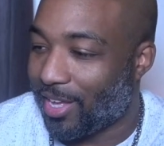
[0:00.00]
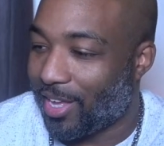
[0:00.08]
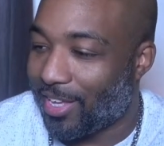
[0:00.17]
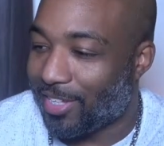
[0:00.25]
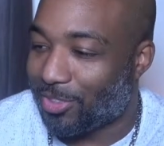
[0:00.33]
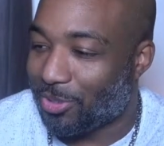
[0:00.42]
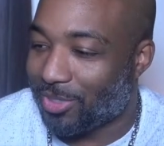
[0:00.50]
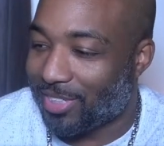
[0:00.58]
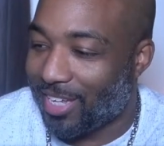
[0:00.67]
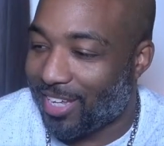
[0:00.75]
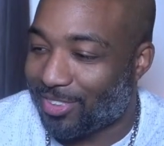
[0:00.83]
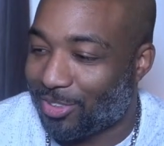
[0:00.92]
Hey,
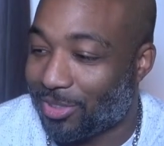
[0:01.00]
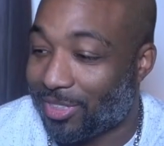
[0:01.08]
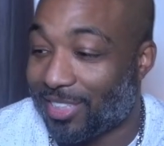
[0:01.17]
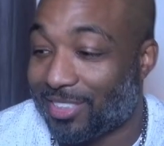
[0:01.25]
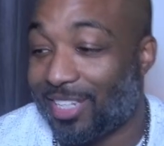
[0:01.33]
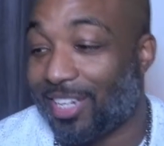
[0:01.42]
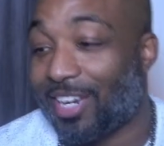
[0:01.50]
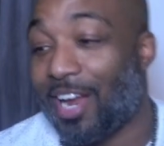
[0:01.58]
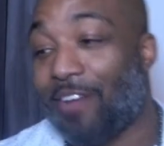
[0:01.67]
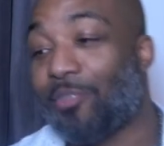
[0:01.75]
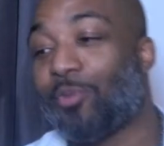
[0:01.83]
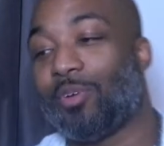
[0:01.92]
Suzanne. Suzanne's telling
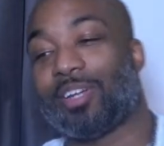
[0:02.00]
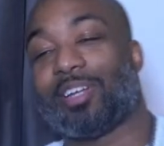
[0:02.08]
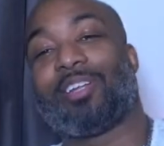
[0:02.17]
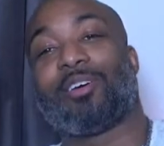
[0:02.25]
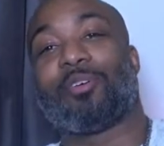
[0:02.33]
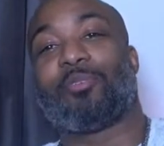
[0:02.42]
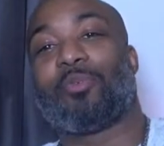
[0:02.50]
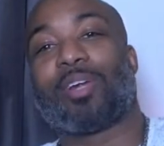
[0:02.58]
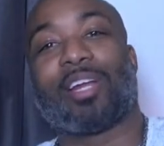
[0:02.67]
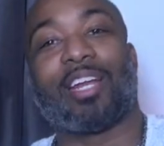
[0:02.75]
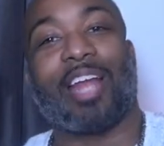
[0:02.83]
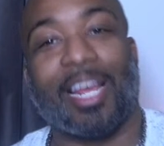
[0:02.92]
everyone hello. What
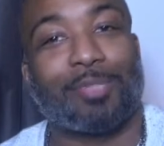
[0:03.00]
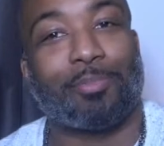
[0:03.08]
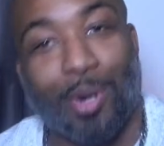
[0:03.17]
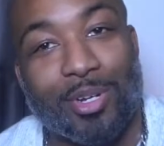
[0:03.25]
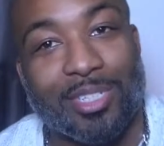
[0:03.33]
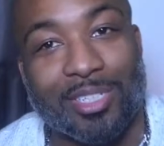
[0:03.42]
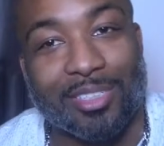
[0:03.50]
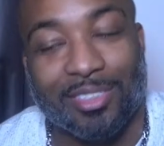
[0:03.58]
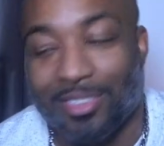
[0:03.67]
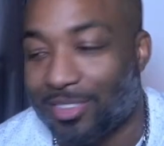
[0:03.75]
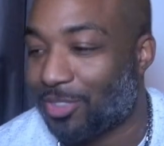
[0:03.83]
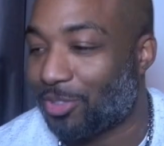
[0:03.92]
a nice person
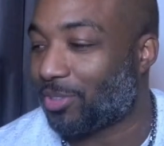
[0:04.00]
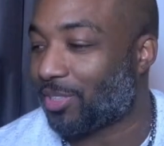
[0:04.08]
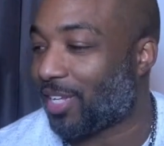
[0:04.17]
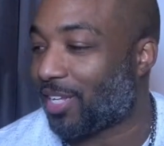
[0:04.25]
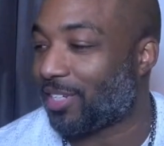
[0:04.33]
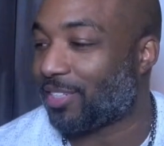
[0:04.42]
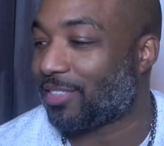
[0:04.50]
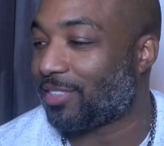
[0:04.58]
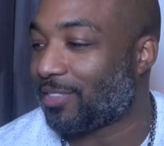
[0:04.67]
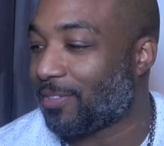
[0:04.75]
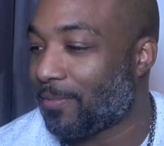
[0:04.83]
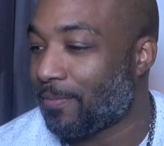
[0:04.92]
Suzanne
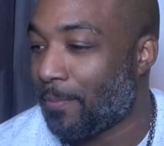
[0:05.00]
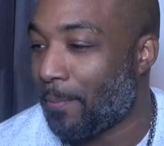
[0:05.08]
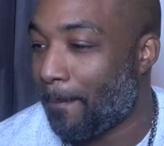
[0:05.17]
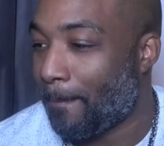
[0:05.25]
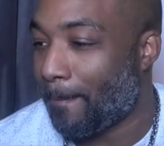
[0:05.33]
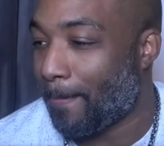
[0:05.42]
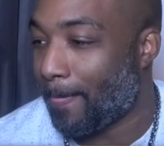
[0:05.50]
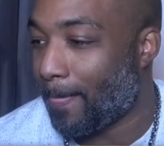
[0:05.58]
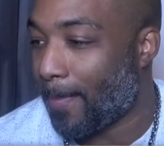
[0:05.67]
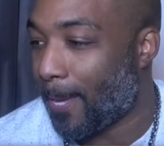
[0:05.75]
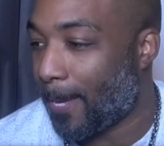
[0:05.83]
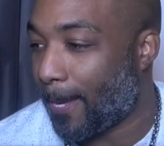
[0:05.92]
is.
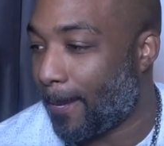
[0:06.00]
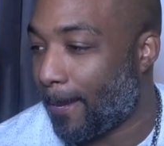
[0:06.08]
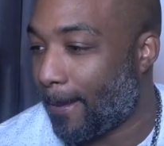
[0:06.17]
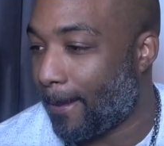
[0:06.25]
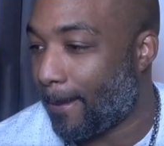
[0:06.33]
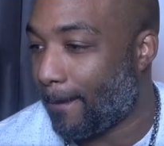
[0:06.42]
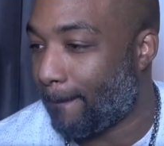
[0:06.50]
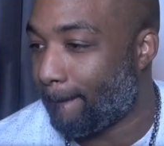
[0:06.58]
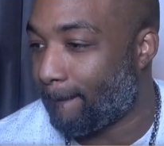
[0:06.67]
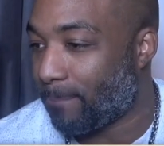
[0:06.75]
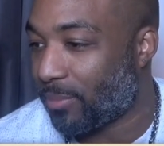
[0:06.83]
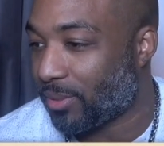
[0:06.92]

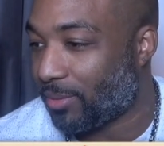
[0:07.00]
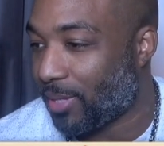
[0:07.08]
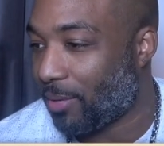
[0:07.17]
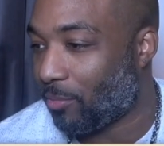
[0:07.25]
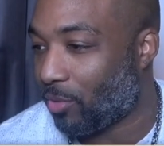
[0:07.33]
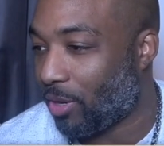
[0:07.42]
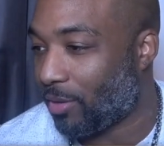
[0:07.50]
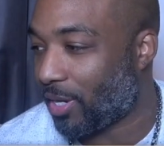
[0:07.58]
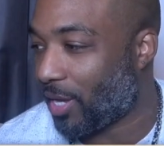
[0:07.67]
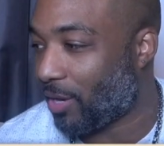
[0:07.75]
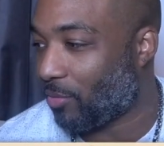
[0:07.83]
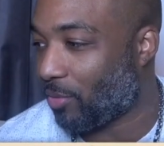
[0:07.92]
Damn, we already
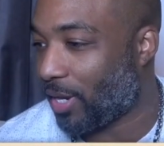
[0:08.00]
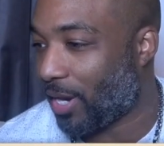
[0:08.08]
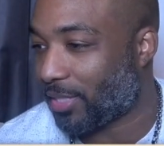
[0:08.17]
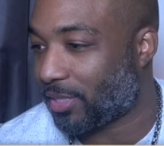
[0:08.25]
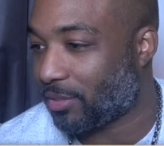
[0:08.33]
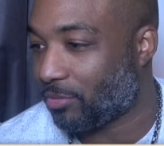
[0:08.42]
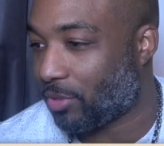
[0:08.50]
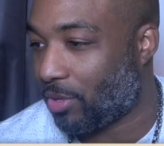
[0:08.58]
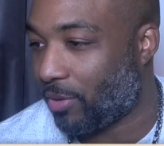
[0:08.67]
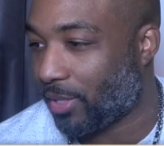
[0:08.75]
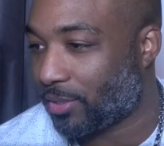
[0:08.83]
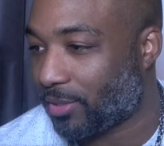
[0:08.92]
got a reaction
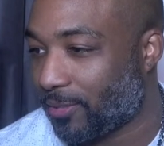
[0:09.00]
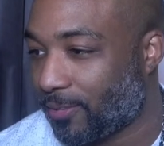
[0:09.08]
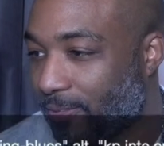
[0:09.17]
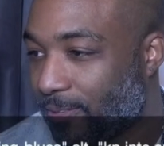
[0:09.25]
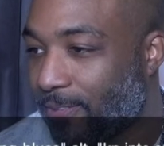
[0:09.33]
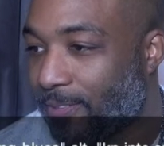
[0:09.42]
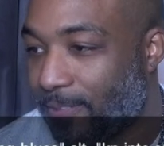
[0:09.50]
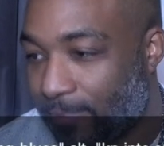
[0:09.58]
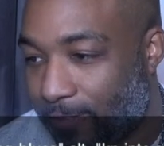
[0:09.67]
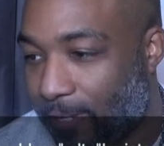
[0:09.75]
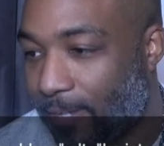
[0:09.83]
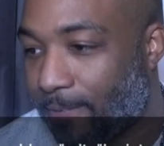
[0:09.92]
request.
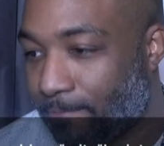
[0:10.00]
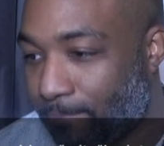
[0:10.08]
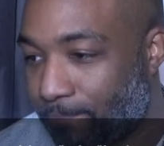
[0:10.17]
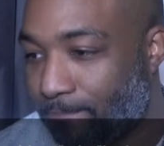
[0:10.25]
Okay.